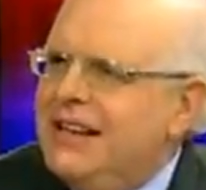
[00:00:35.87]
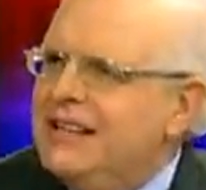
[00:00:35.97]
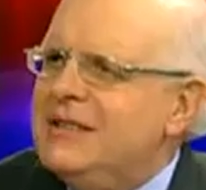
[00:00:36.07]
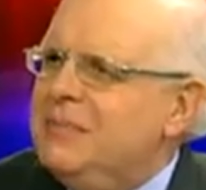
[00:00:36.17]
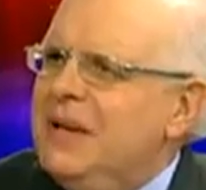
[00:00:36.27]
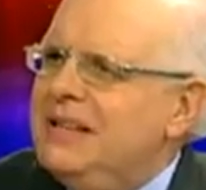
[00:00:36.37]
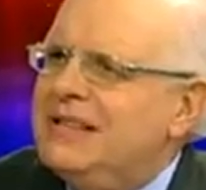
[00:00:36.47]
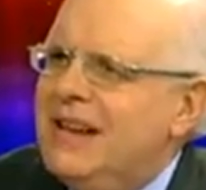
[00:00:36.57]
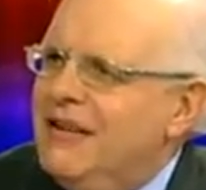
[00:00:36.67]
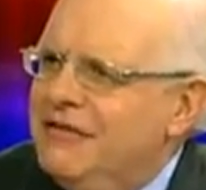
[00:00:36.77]
and it's a
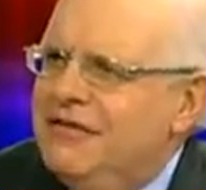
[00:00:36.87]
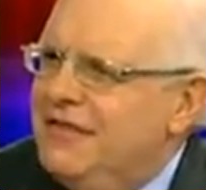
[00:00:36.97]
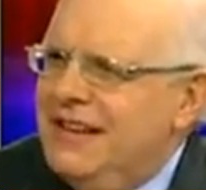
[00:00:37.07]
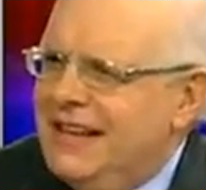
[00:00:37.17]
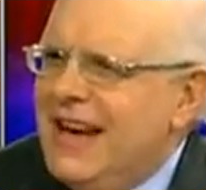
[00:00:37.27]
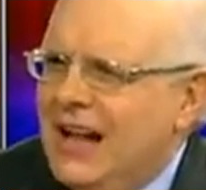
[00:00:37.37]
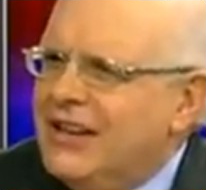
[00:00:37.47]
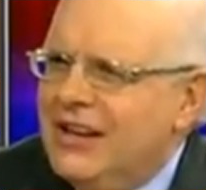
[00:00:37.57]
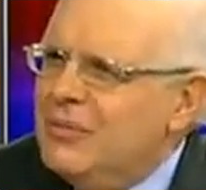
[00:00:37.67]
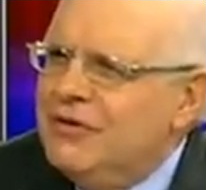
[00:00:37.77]
piece of
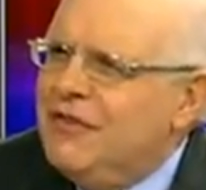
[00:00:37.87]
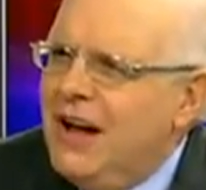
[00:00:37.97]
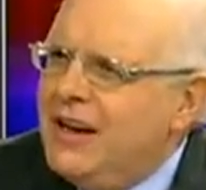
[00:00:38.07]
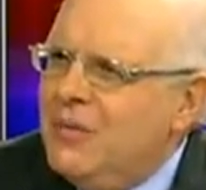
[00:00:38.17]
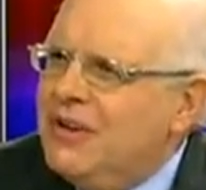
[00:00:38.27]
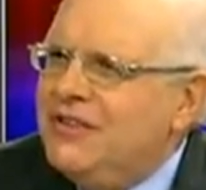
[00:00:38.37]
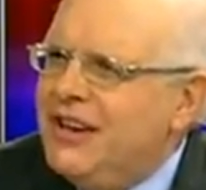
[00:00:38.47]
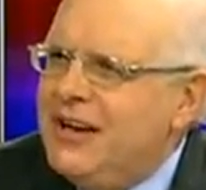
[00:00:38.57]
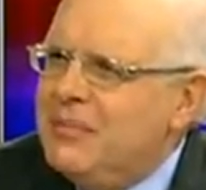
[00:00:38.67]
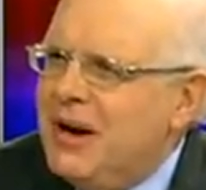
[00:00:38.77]
incalculable folly once
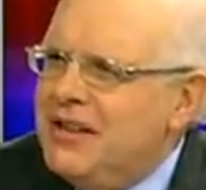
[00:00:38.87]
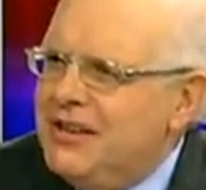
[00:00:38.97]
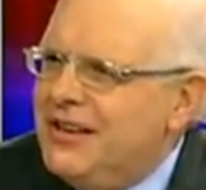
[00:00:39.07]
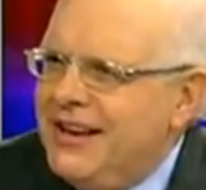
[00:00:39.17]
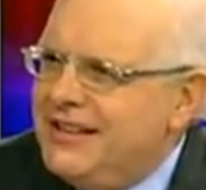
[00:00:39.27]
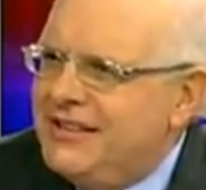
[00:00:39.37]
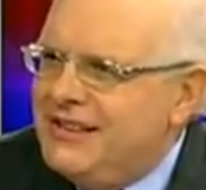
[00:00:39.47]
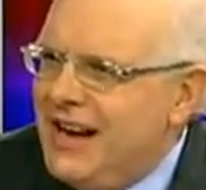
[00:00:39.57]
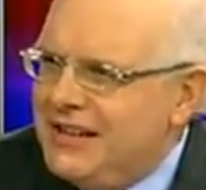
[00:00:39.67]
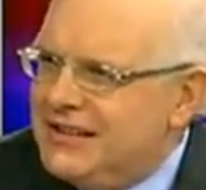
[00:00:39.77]
again by the United
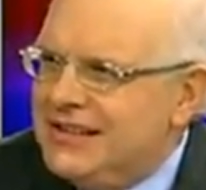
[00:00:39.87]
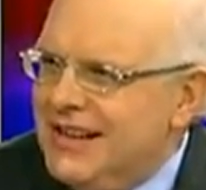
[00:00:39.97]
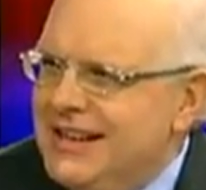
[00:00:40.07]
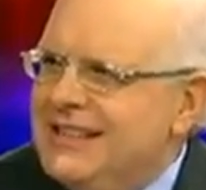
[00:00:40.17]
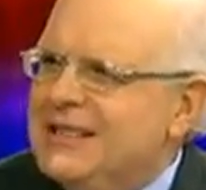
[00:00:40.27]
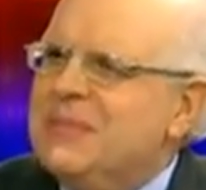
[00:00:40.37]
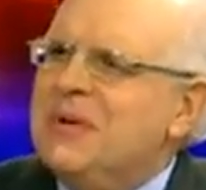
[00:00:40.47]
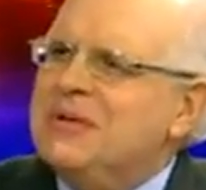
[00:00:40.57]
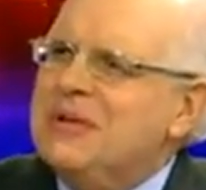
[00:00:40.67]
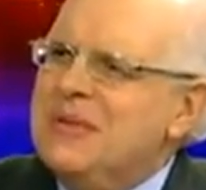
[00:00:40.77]
States. It's
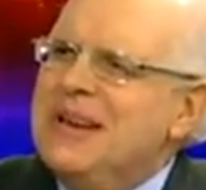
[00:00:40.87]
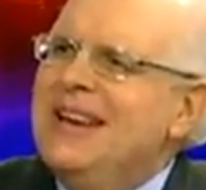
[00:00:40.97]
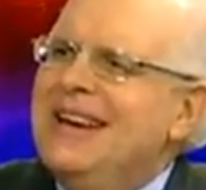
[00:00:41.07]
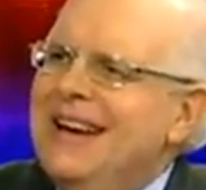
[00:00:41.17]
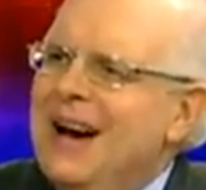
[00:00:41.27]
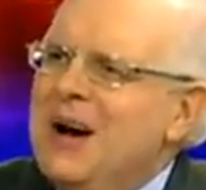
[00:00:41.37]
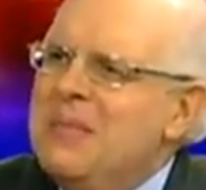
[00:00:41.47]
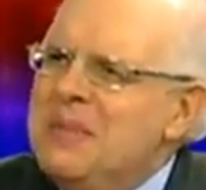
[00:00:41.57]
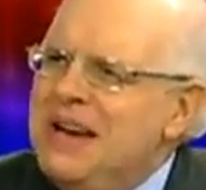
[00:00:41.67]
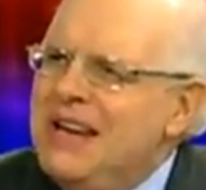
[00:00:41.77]
supposed to be
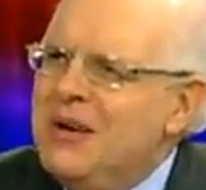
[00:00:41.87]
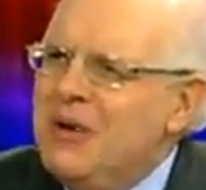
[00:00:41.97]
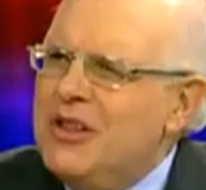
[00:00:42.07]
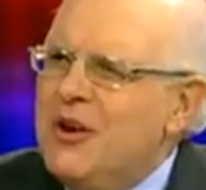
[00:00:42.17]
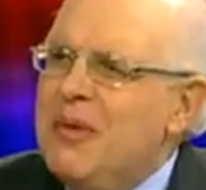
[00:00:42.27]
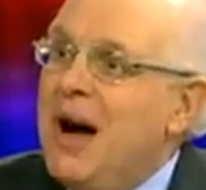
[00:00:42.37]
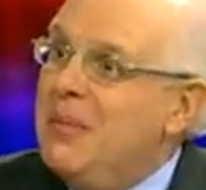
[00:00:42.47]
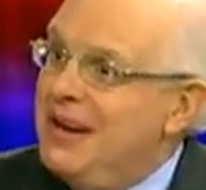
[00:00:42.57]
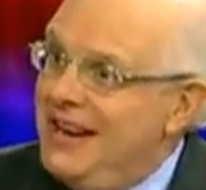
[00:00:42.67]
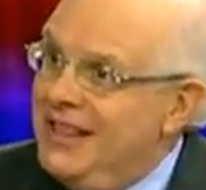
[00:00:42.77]
a meeting with
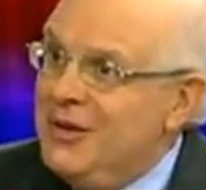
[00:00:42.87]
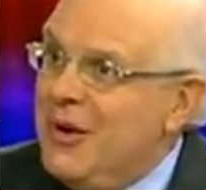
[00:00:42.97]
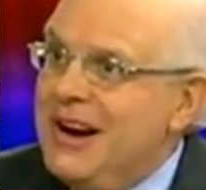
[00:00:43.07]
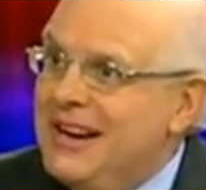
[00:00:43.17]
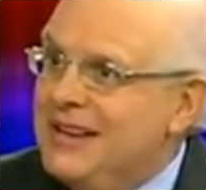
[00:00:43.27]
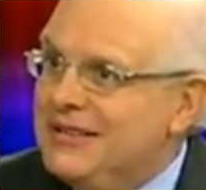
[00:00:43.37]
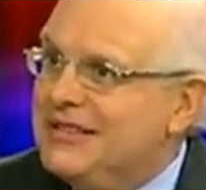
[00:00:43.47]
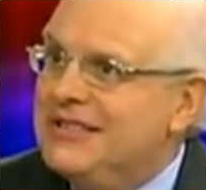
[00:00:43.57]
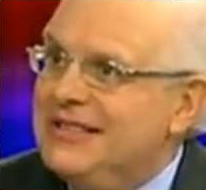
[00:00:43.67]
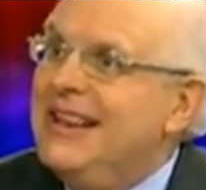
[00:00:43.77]
Obama in the White
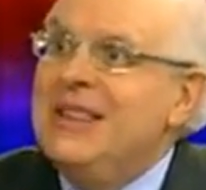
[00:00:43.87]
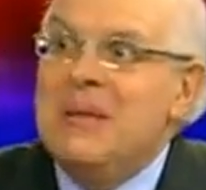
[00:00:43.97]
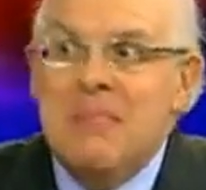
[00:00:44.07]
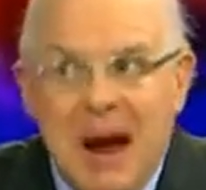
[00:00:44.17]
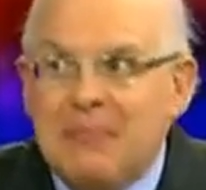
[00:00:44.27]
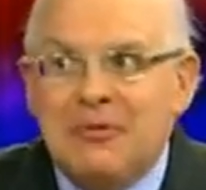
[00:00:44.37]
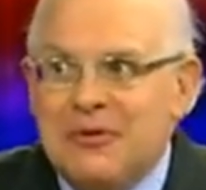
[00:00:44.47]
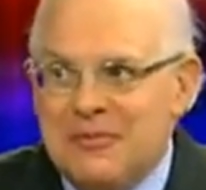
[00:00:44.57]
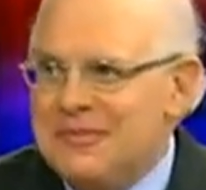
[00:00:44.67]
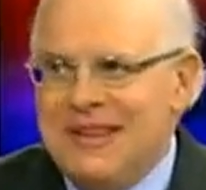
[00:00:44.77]
House, in the map
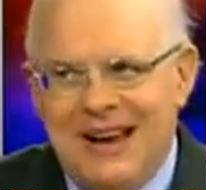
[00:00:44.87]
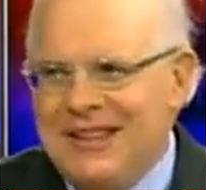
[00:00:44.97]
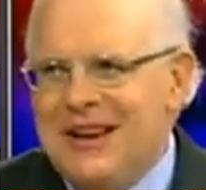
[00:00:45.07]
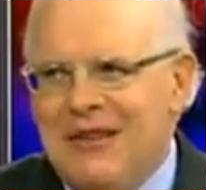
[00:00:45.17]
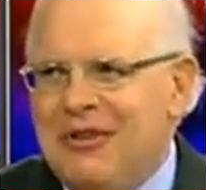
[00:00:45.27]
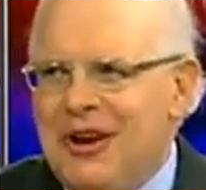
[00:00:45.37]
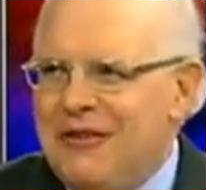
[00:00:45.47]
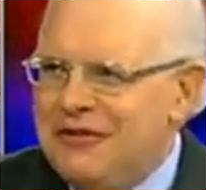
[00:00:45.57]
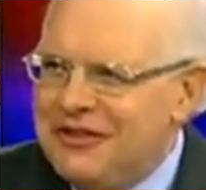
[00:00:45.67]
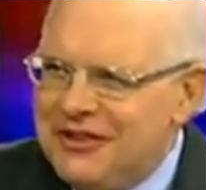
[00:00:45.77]
room, not in the Oval
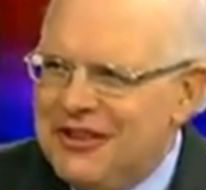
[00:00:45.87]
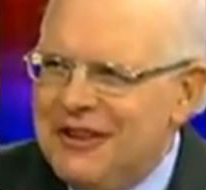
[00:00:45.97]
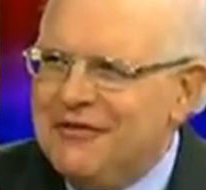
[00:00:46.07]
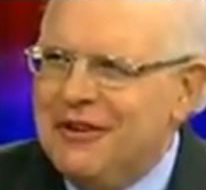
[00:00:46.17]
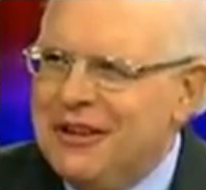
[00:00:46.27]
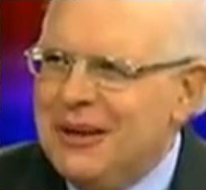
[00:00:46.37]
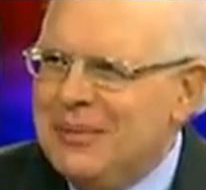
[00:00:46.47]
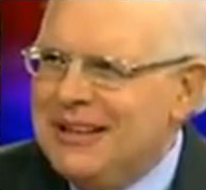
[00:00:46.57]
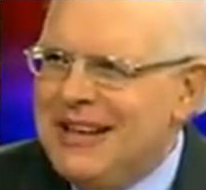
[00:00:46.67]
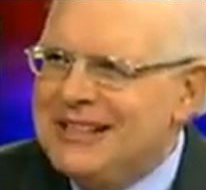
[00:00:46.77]
Office, so therefore a little
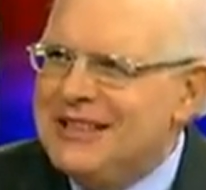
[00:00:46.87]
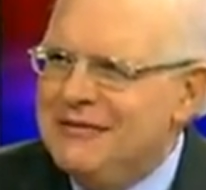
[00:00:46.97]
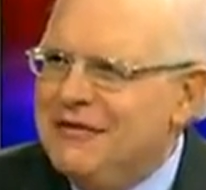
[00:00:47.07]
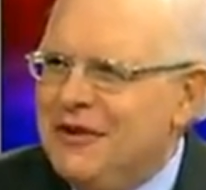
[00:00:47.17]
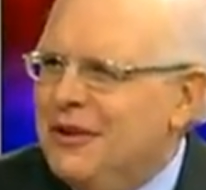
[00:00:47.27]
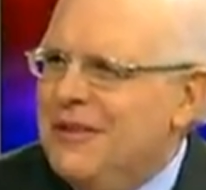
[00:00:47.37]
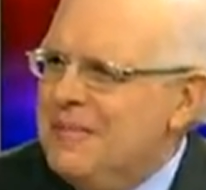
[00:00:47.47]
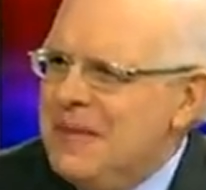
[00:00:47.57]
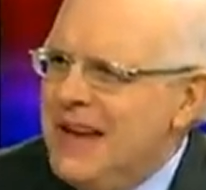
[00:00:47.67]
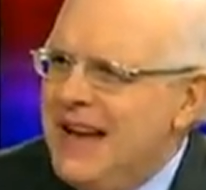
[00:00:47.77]
bit less than full
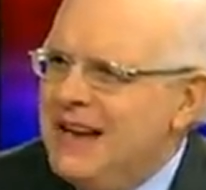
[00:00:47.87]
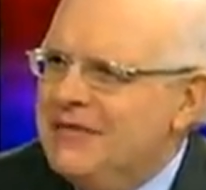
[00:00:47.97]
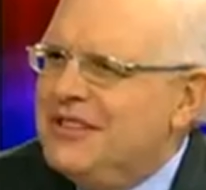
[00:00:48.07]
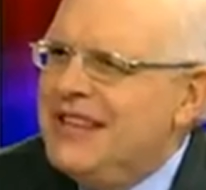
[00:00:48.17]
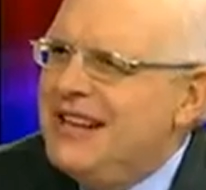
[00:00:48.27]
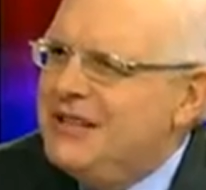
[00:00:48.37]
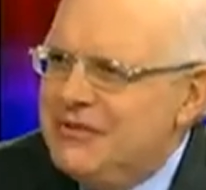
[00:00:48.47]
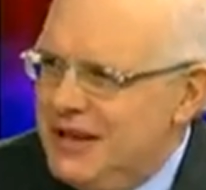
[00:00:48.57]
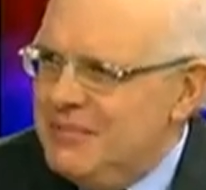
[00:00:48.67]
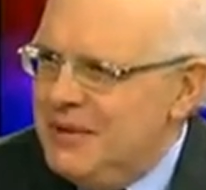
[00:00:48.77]
head of state
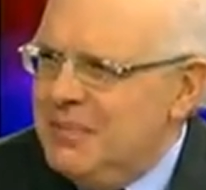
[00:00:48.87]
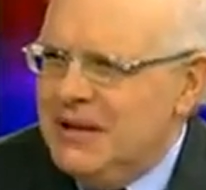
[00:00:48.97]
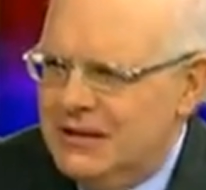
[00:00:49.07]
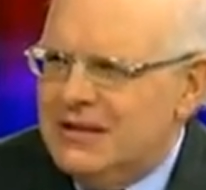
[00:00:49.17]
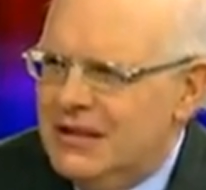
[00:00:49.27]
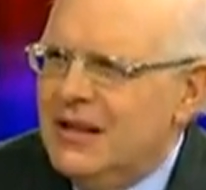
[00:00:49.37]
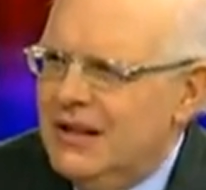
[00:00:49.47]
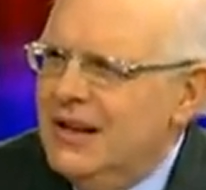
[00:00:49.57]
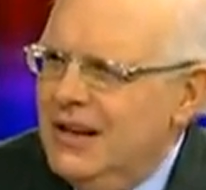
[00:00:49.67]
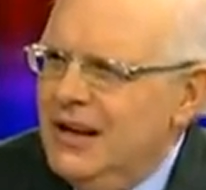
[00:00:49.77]
treatment, but
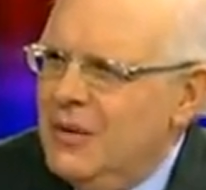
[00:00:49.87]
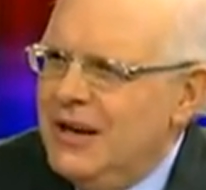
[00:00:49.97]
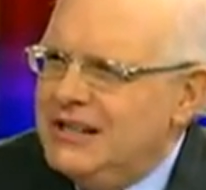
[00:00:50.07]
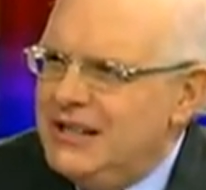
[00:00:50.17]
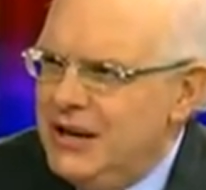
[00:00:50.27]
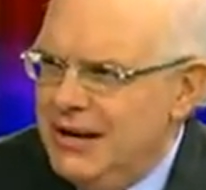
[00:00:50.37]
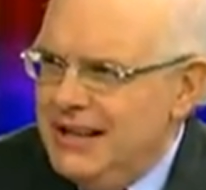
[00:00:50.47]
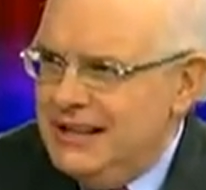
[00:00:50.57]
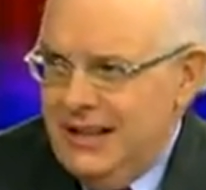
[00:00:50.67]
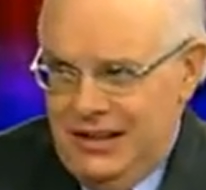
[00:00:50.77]
still quite
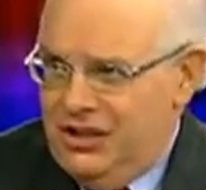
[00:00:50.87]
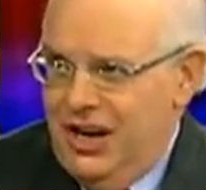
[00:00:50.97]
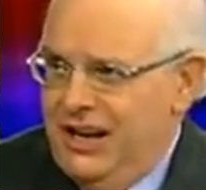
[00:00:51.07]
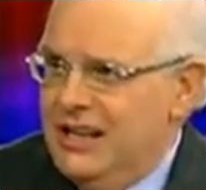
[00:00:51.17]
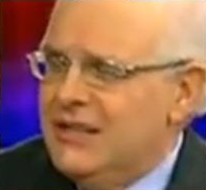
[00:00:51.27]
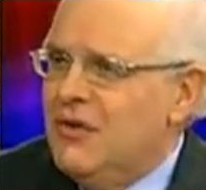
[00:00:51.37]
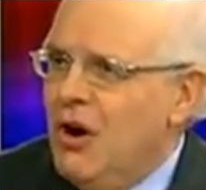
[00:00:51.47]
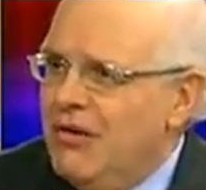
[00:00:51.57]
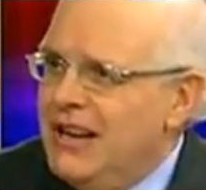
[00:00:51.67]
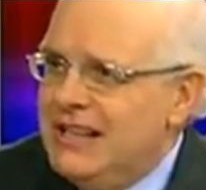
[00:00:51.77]
serious. And the Chinese have
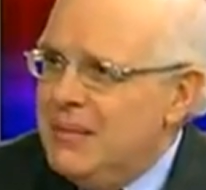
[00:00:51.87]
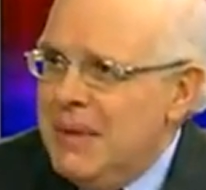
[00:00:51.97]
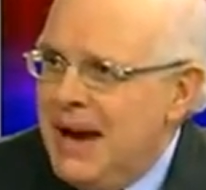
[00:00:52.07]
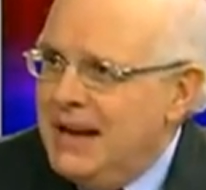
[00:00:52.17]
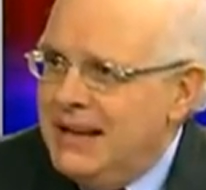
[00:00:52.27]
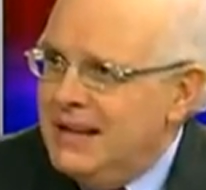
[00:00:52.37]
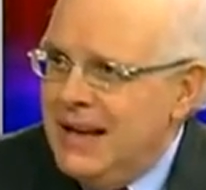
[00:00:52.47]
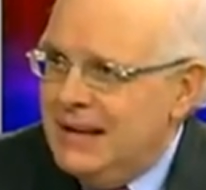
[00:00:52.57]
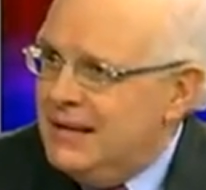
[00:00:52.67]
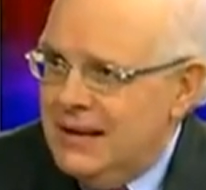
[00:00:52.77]
already demanded
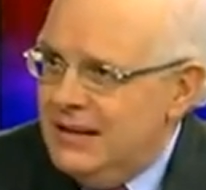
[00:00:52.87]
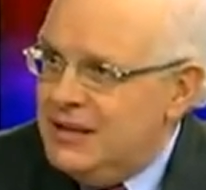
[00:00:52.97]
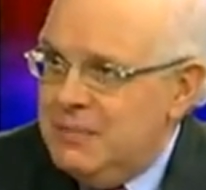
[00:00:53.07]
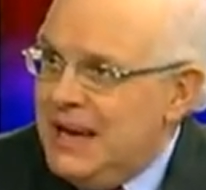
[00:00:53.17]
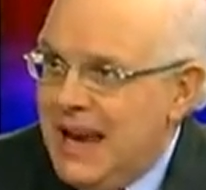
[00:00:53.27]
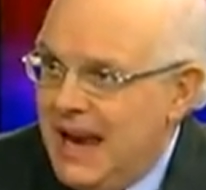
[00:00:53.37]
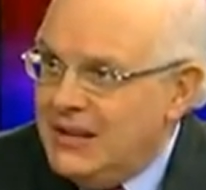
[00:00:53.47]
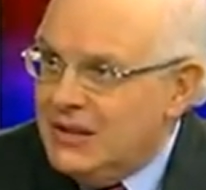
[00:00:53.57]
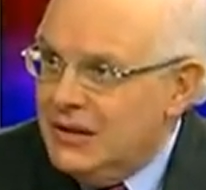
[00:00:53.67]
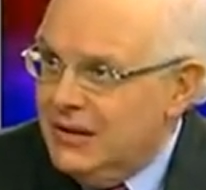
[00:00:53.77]
that this be
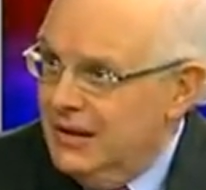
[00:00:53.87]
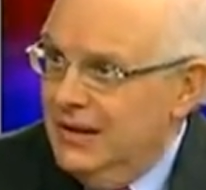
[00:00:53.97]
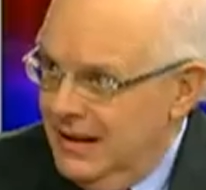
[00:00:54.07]
canceled.